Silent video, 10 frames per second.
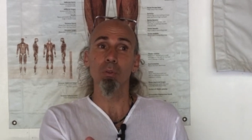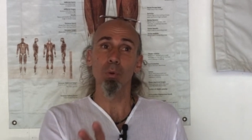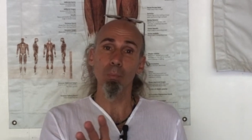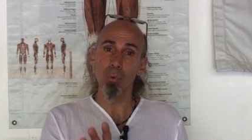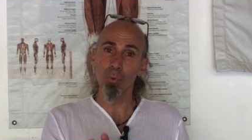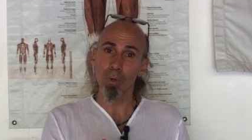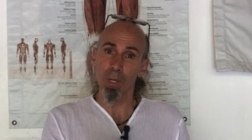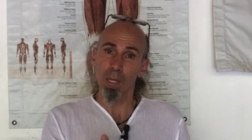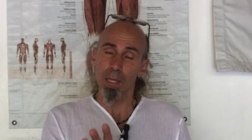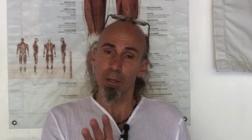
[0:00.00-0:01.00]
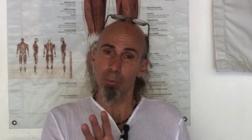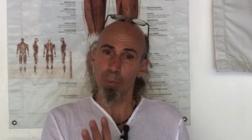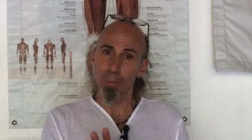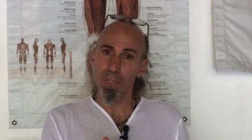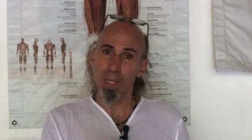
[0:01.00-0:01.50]
The moon
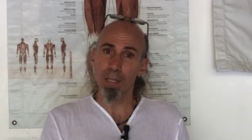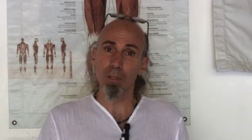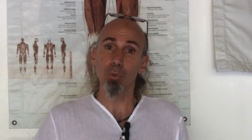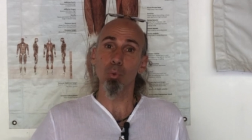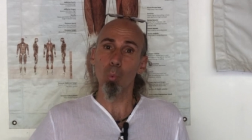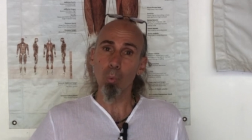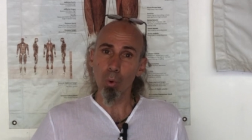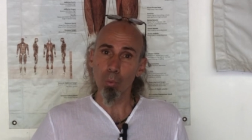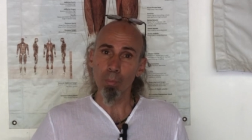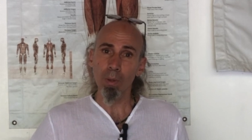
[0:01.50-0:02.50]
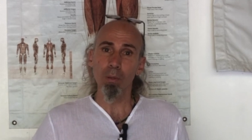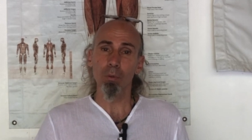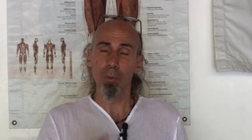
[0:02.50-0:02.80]
represent the womb,